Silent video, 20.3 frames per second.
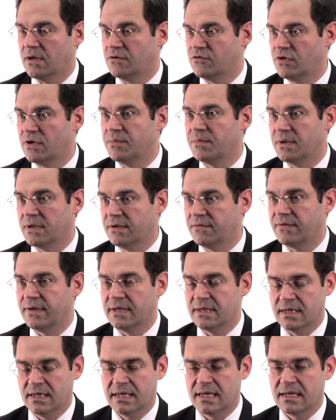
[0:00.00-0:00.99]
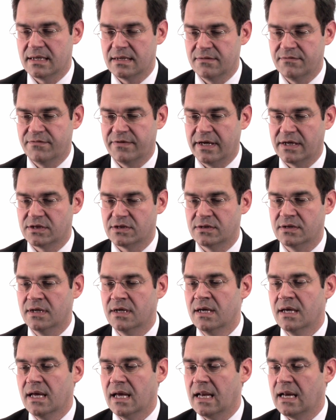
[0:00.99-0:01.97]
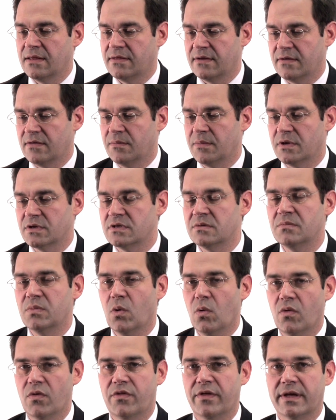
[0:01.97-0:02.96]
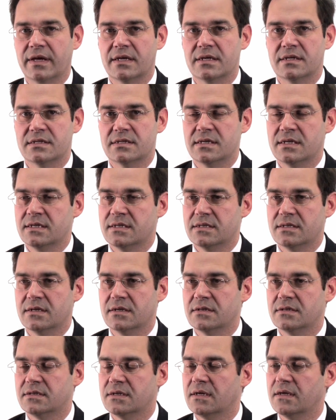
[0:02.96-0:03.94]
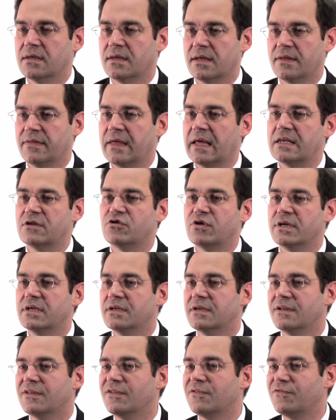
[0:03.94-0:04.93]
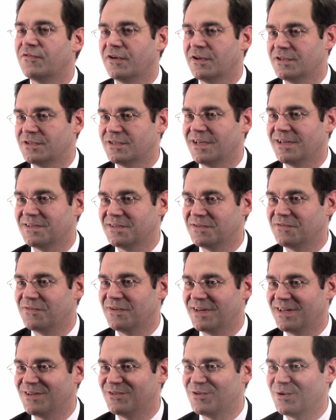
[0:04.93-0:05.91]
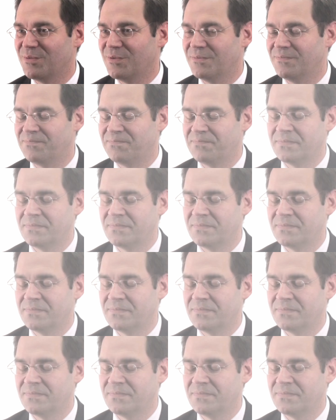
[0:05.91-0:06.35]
treatment if they did get an infection. And I think the most important thing is that they're treated at the first signs of any trouble.